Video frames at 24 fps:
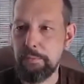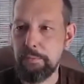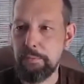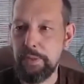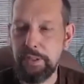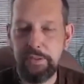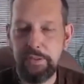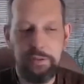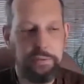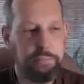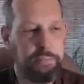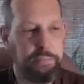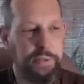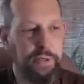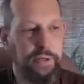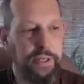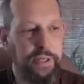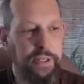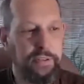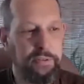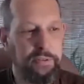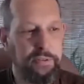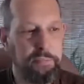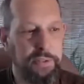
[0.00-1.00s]

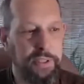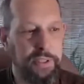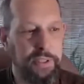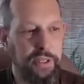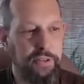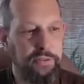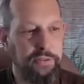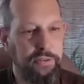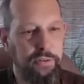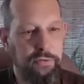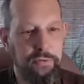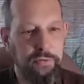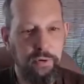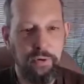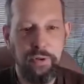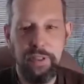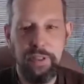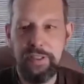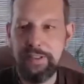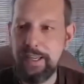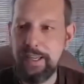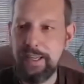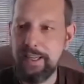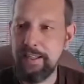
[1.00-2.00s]
experienced because you've only
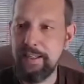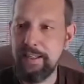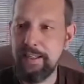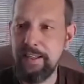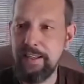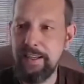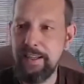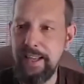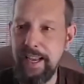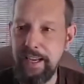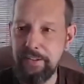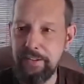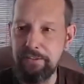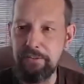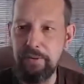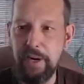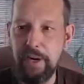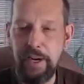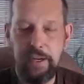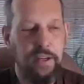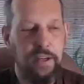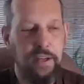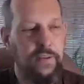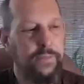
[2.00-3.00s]
taken an
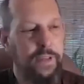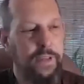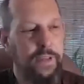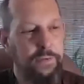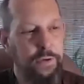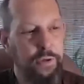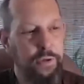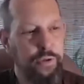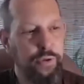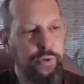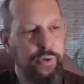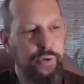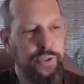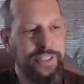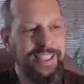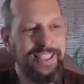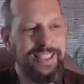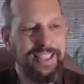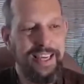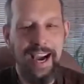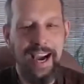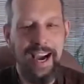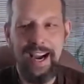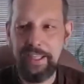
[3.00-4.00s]
extract. If you do
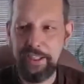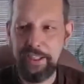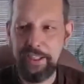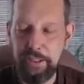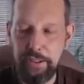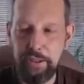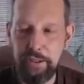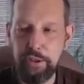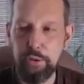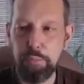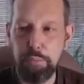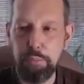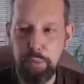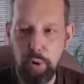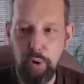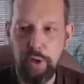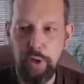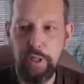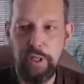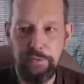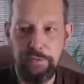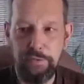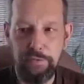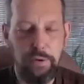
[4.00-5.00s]
decoction, you
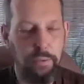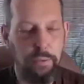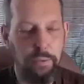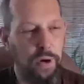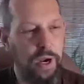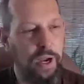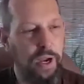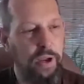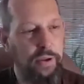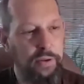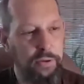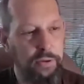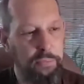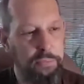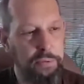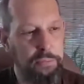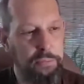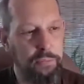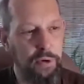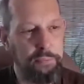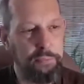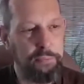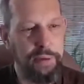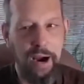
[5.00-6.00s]
boil it for a while, you'll be
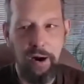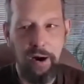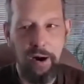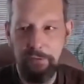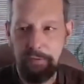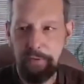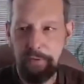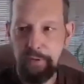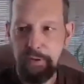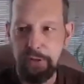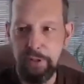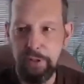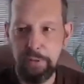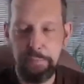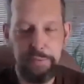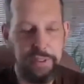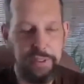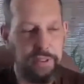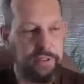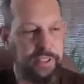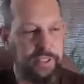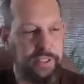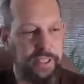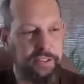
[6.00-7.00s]
more powerful and you'll be
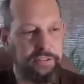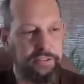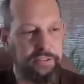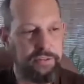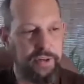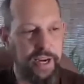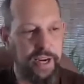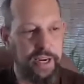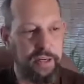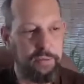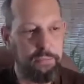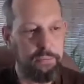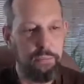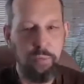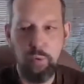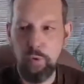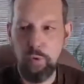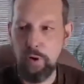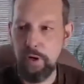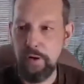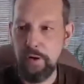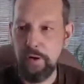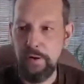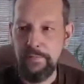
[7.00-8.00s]
able to extract
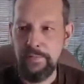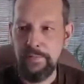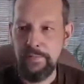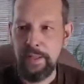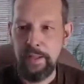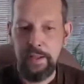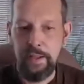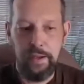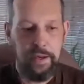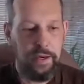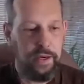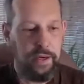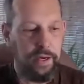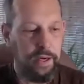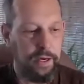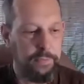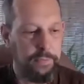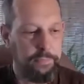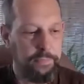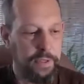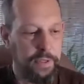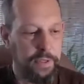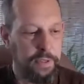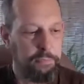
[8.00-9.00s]
more.
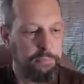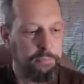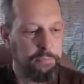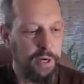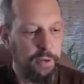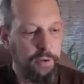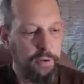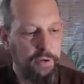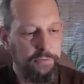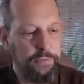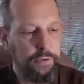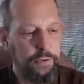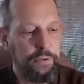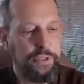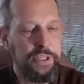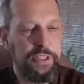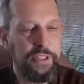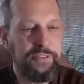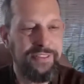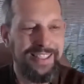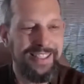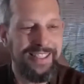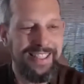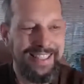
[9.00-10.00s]
But if you
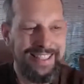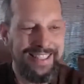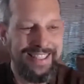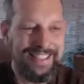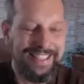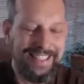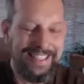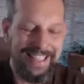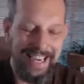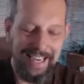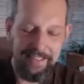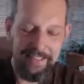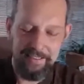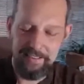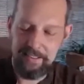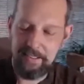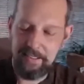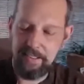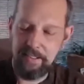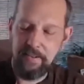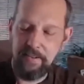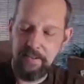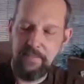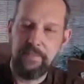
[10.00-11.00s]
just ingest
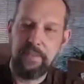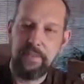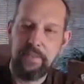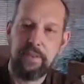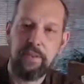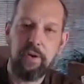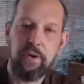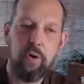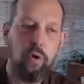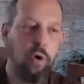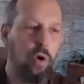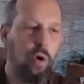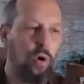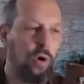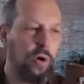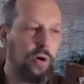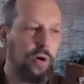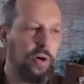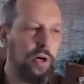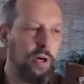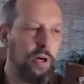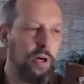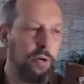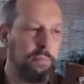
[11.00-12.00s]
the whole
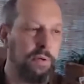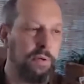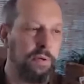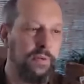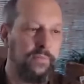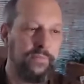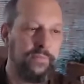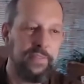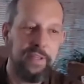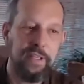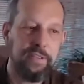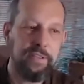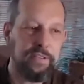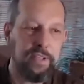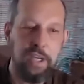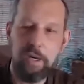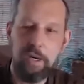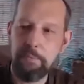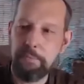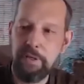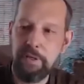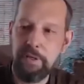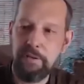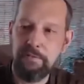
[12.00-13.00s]
herb, it's going
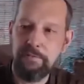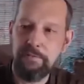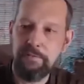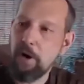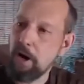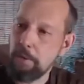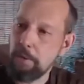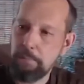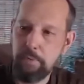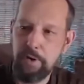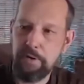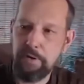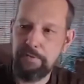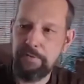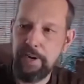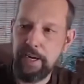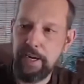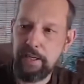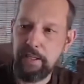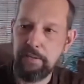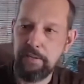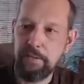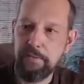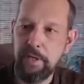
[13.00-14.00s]
to be far more
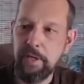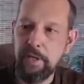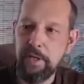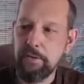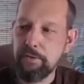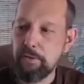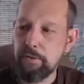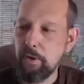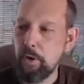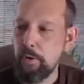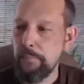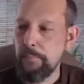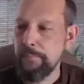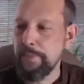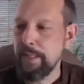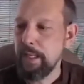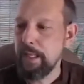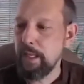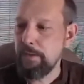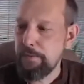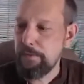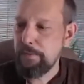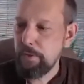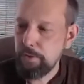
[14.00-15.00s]
effective. So
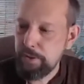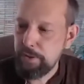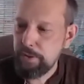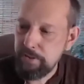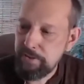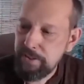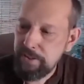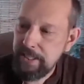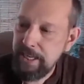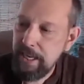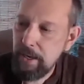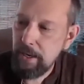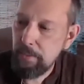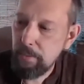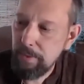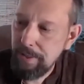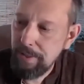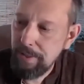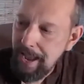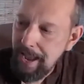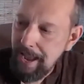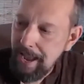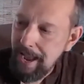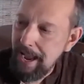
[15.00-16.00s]
if you just can't
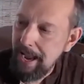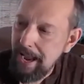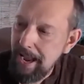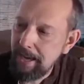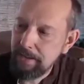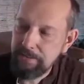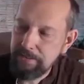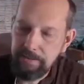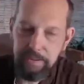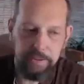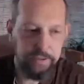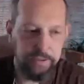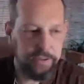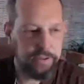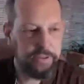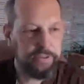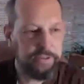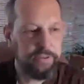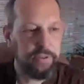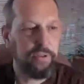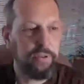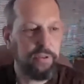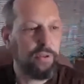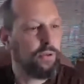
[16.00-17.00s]
relax,
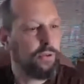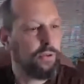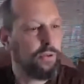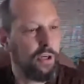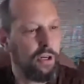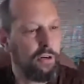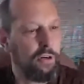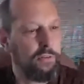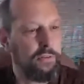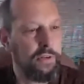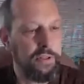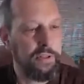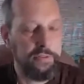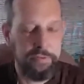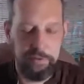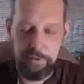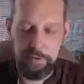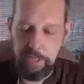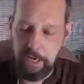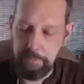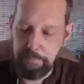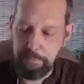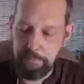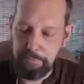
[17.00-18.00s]
a little nervous
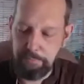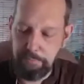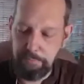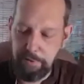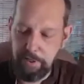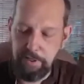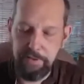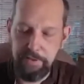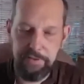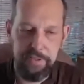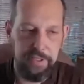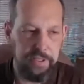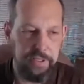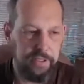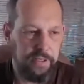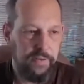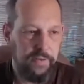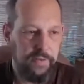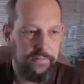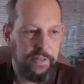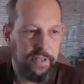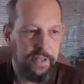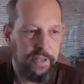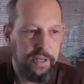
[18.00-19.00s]
type of person,
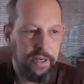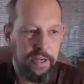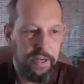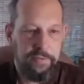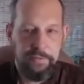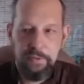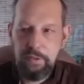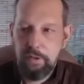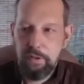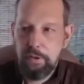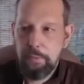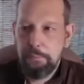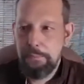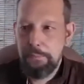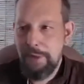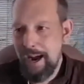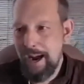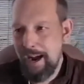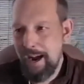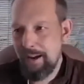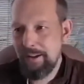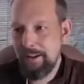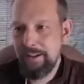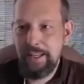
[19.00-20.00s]
and have a little
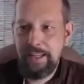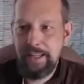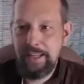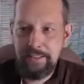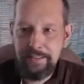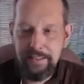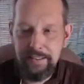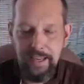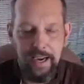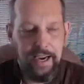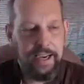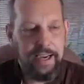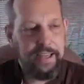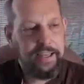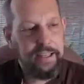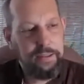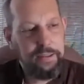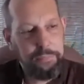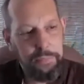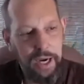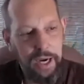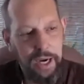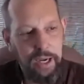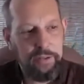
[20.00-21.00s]
mild anxiety,
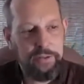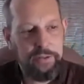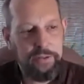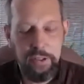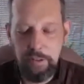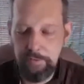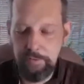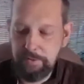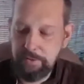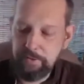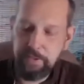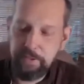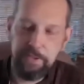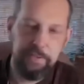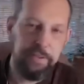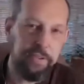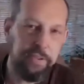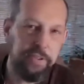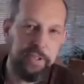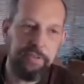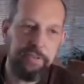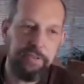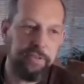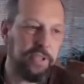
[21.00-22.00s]
mild nervousness,
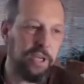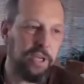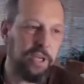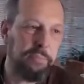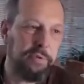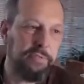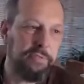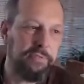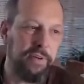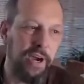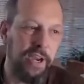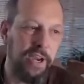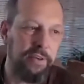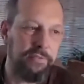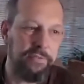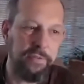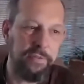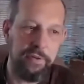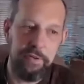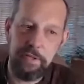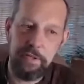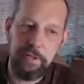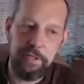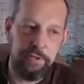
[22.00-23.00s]
this is going to be fine for
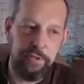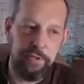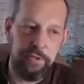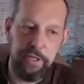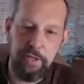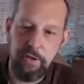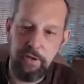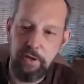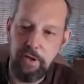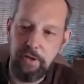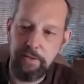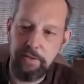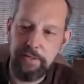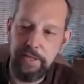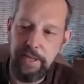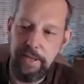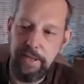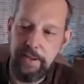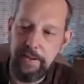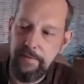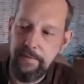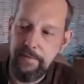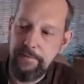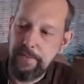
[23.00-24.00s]
you. Drink it all day.
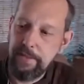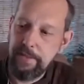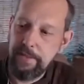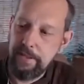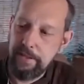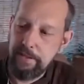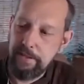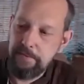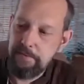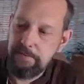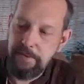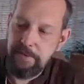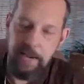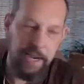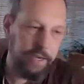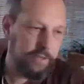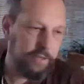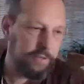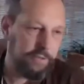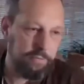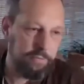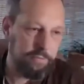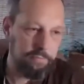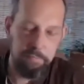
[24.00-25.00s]
In
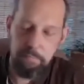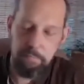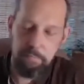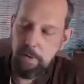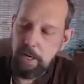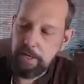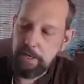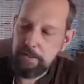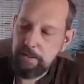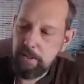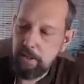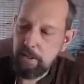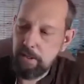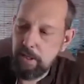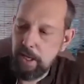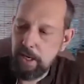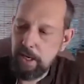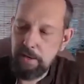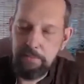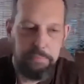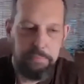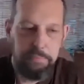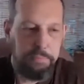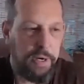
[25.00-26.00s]
fact, I tell a lot
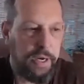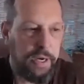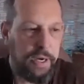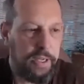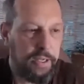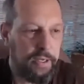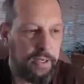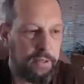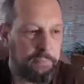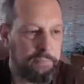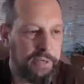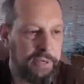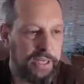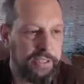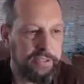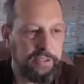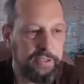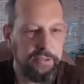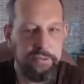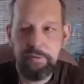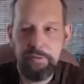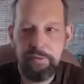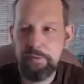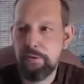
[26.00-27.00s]
of my
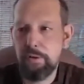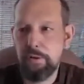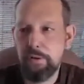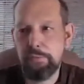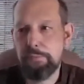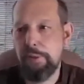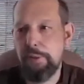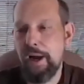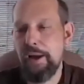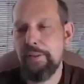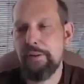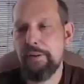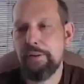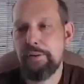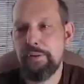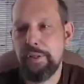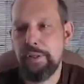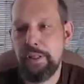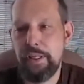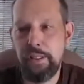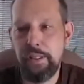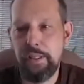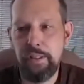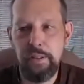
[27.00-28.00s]
patients, don't bother
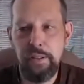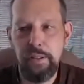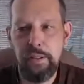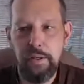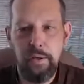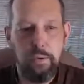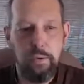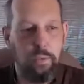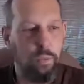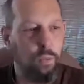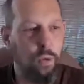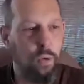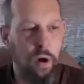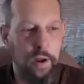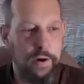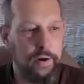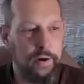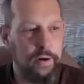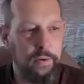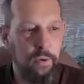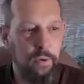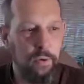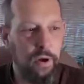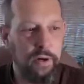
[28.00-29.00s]
drinking
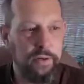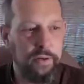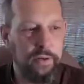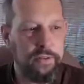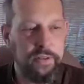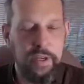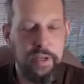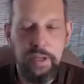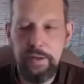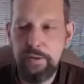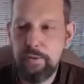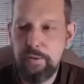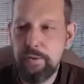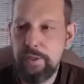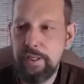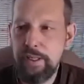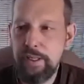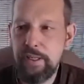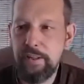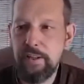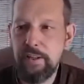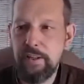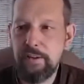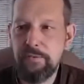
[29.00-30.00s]
water. Water is not doing
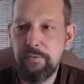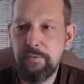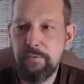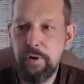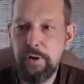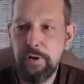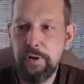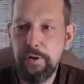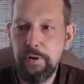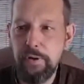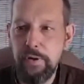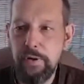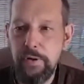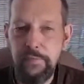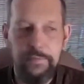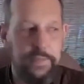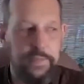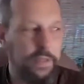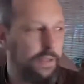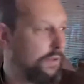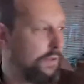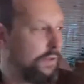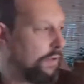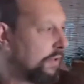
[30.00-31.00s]
anything for you.
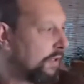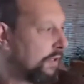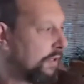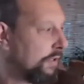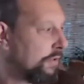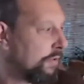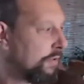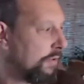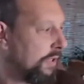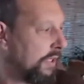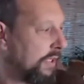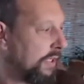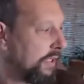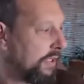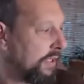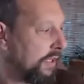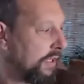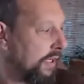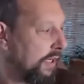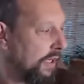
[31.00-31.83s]
You could drink